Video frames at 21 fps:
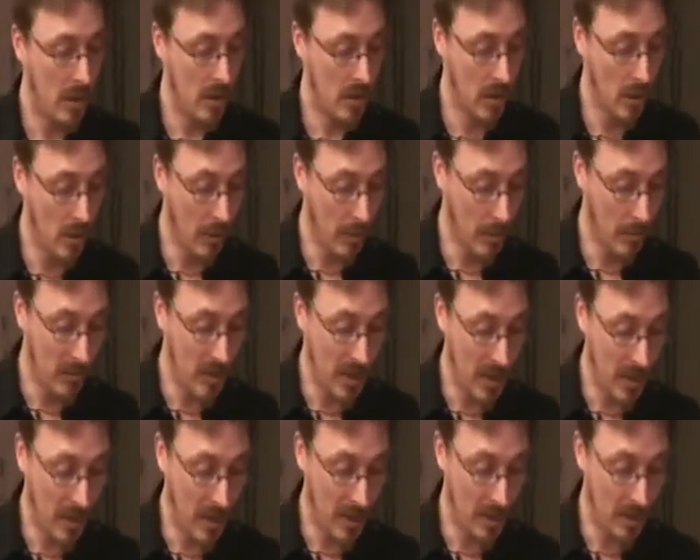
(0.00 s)
So I'm
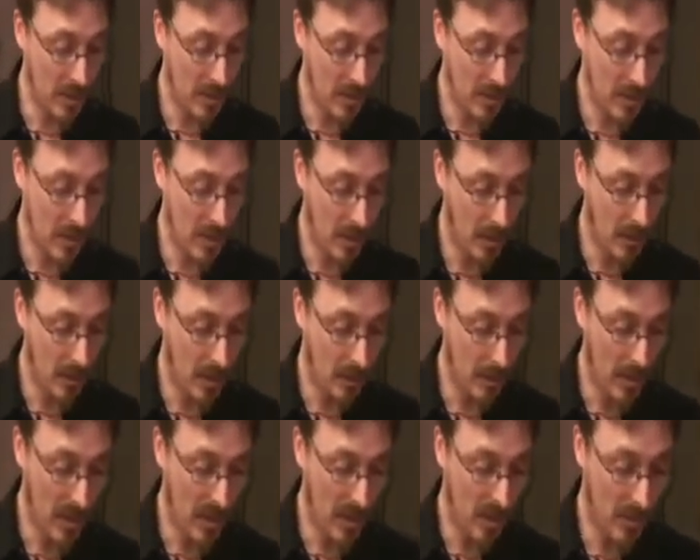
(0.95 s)
taking this,
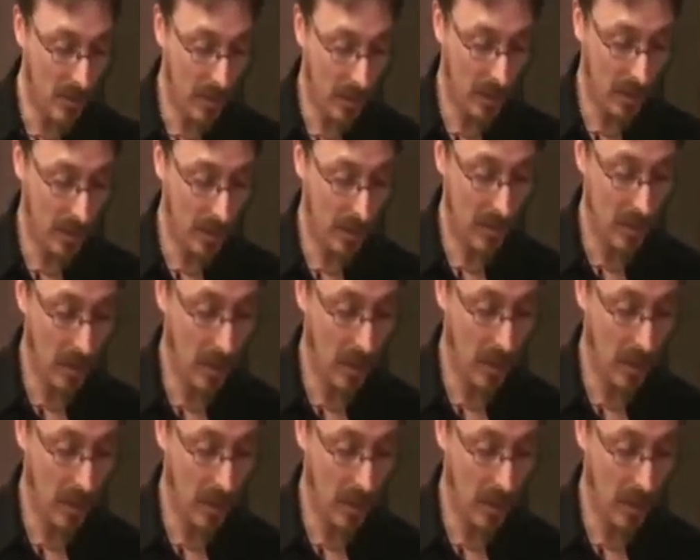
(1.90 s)
the B string in this